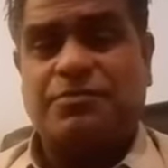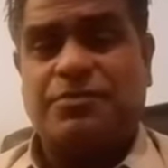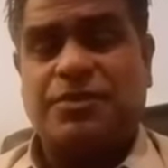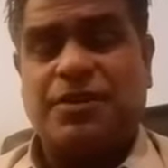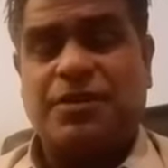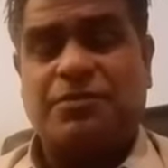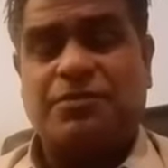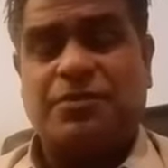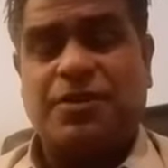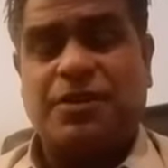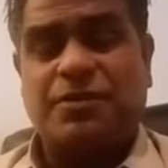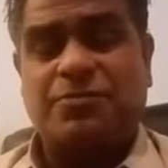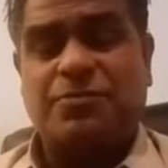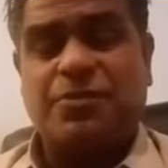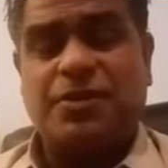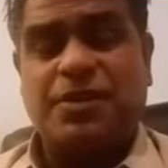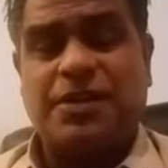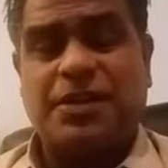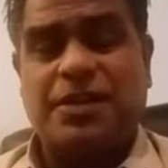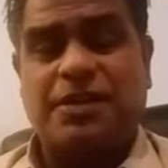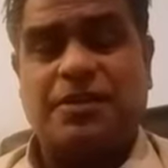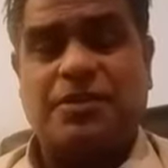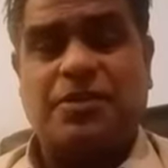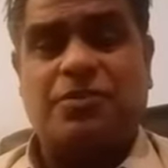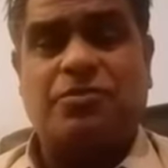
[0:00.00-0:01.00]
they will be
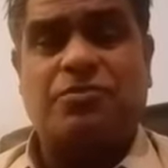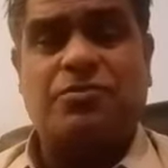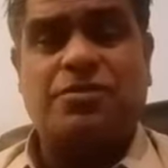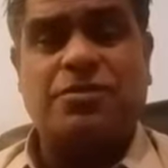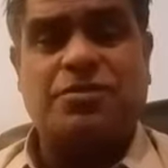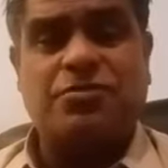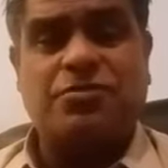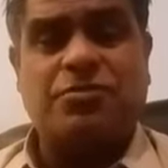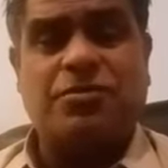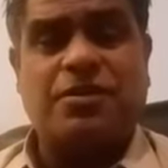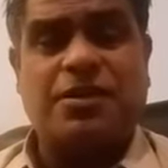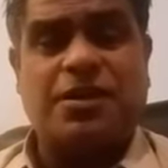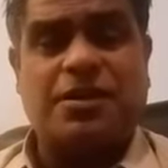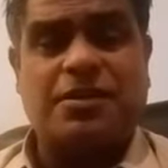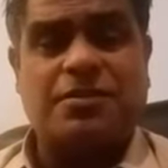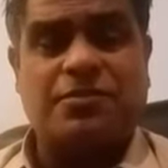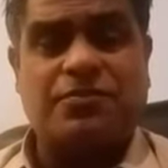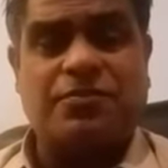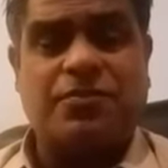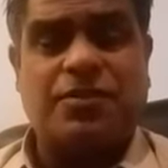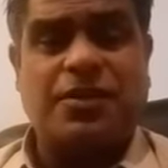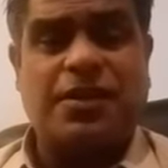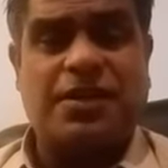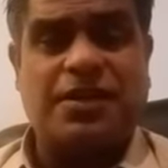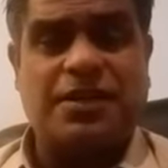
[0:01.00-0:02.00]
allowed to
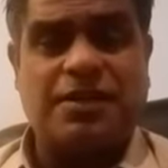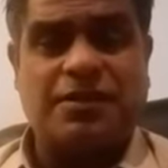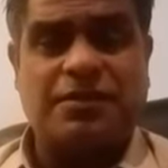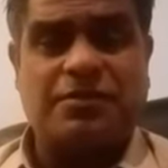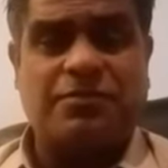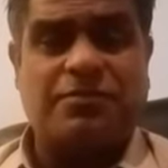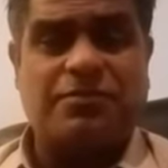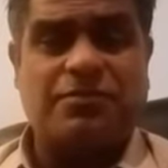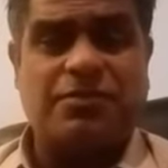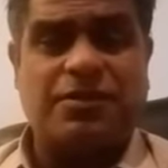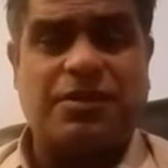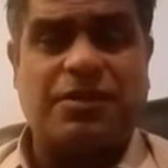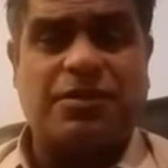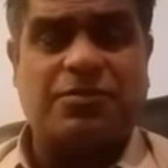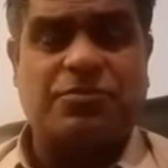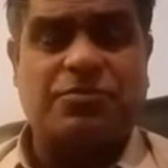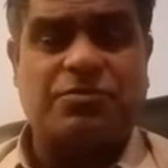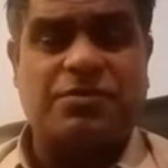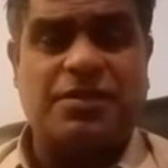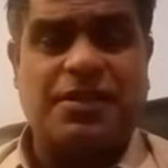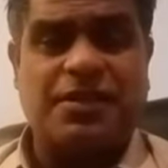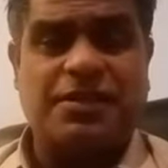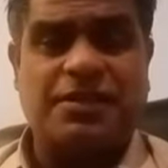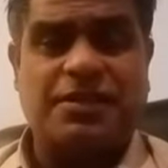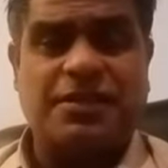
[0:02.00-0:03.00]
lock file
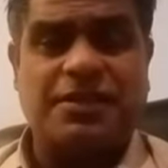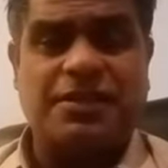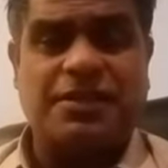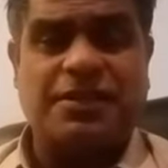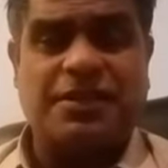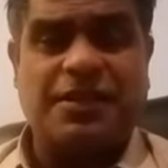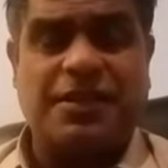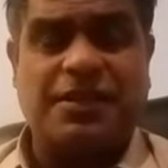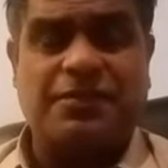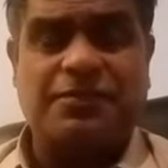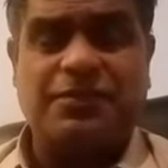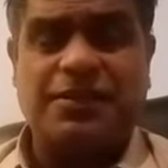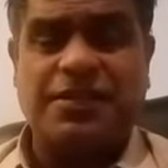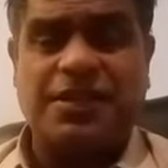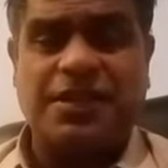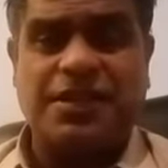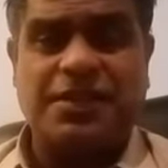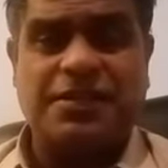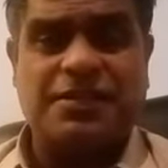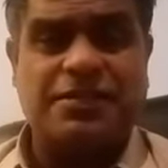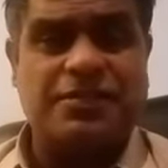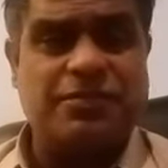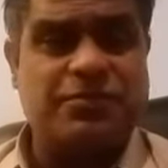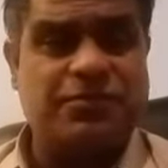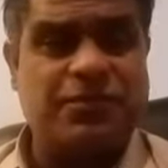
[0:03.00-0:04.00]
without any
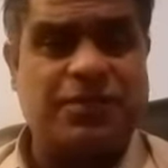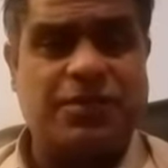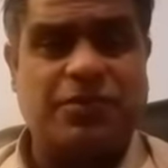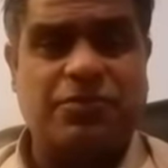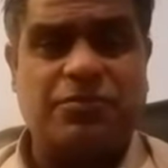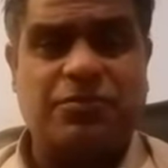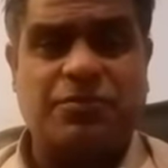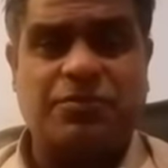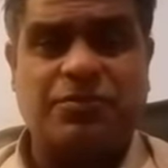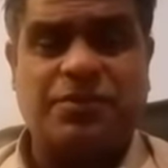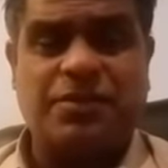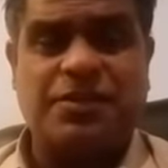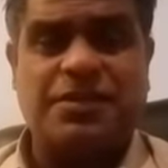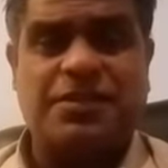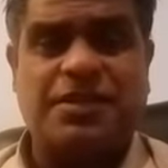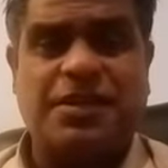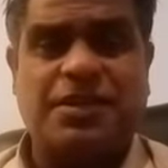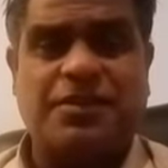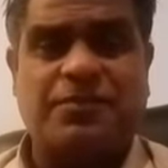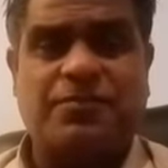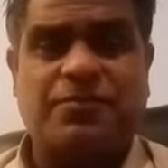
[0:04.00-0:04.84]
evidence, without visa.